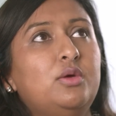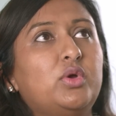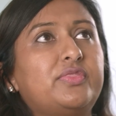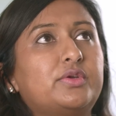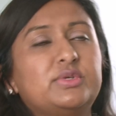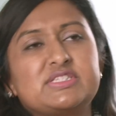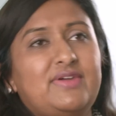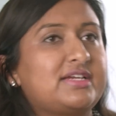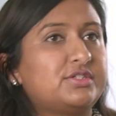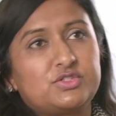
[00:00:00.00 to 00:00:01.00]
what their risk
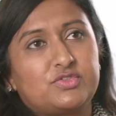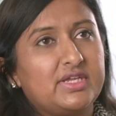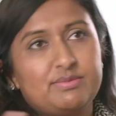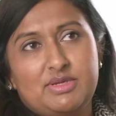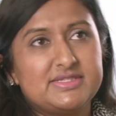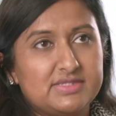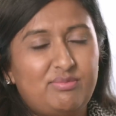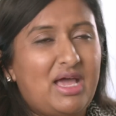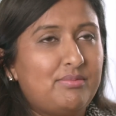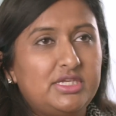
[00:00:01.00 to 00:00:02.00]
factors for like maybe
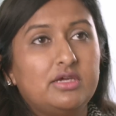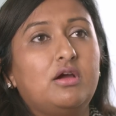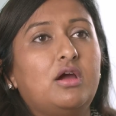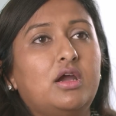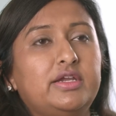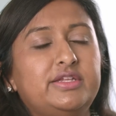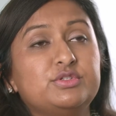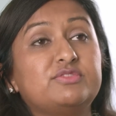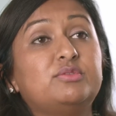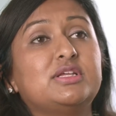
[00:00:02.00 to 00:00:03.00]
sleep apnea are, you
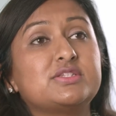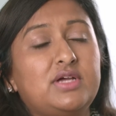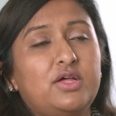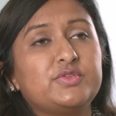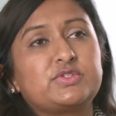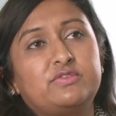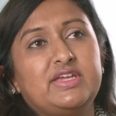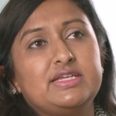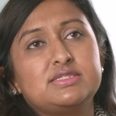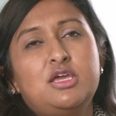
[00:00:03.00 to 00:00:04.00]
know, different mental health surveys.